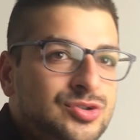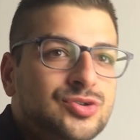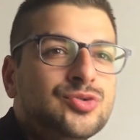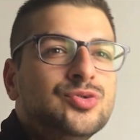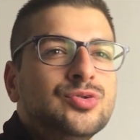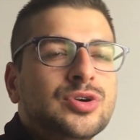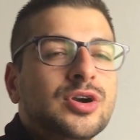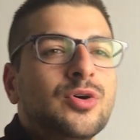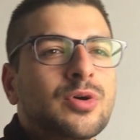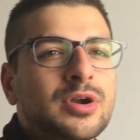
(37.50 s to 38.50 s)
to
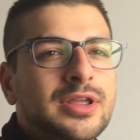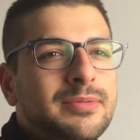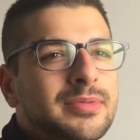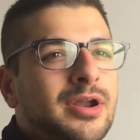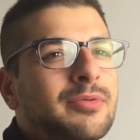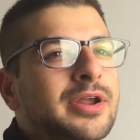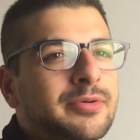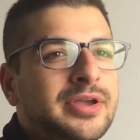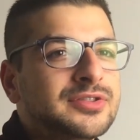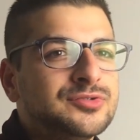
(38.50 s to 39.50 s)
Concordia, but not right
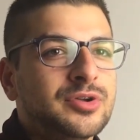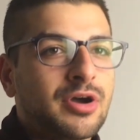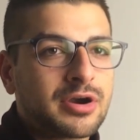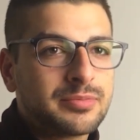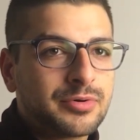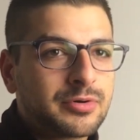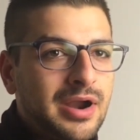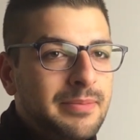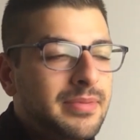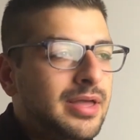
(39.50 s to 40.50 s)
away into an art
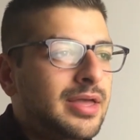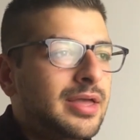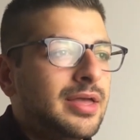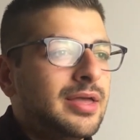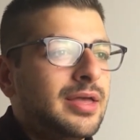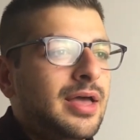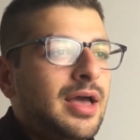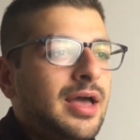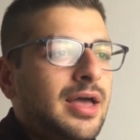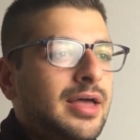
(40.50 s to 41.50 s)
program,
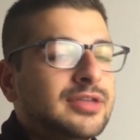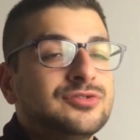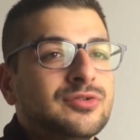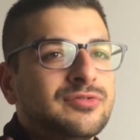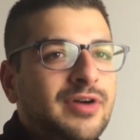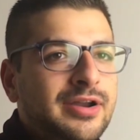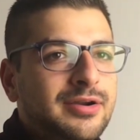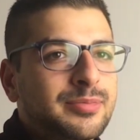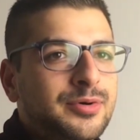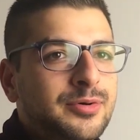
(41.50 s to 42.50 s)
into a fine
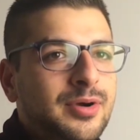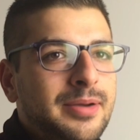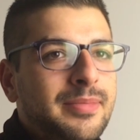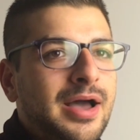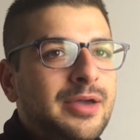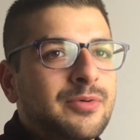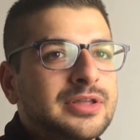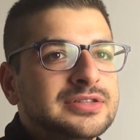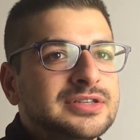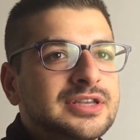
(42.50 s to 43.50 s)
art program. I
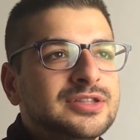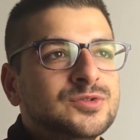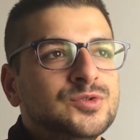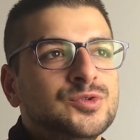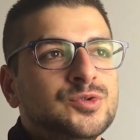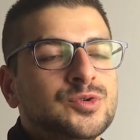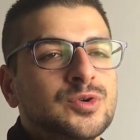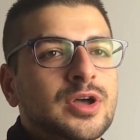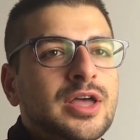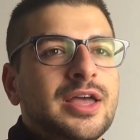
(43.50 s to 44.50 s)
went into
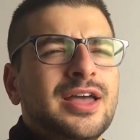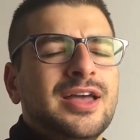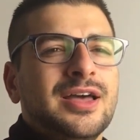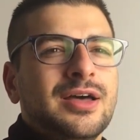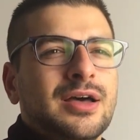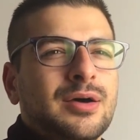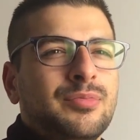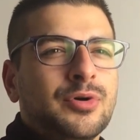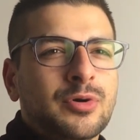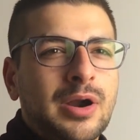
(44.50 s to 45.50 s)
a
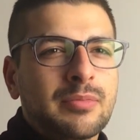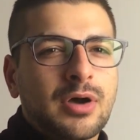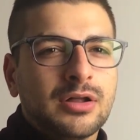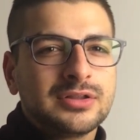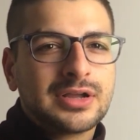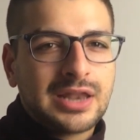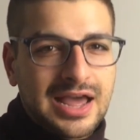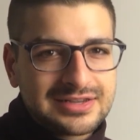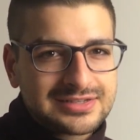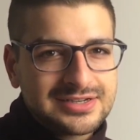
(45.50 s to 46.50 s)
program called
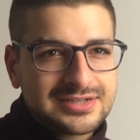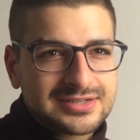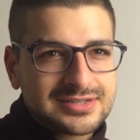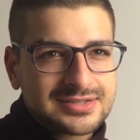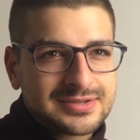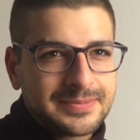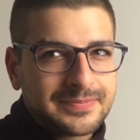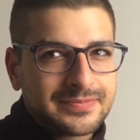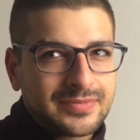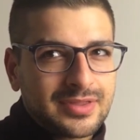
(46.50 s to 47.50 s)
Classics,
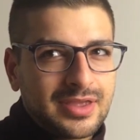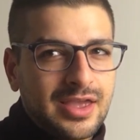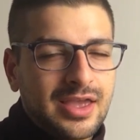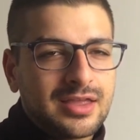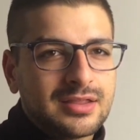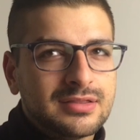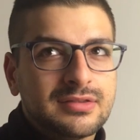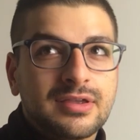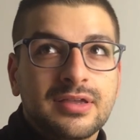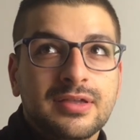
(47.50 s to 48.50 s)
and
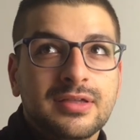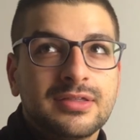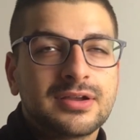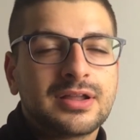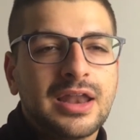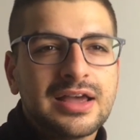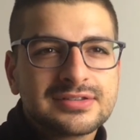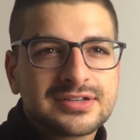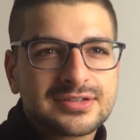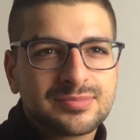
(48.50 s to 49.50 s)
the
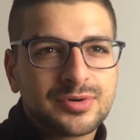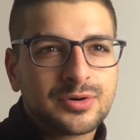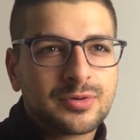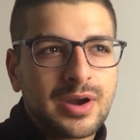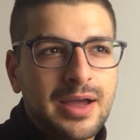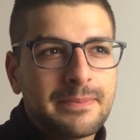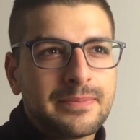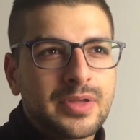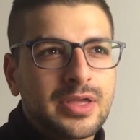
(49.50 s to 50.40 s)
Classics program